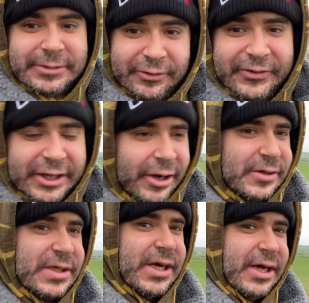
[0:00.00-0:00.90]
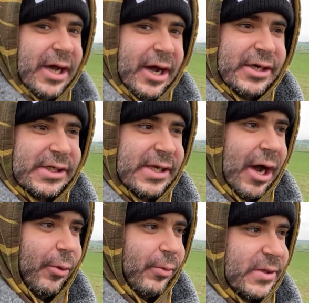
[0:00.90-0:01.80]
little videos, uh, just to
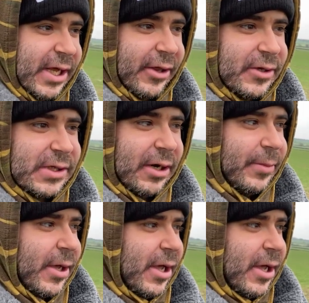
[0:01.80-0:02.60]
help set those up.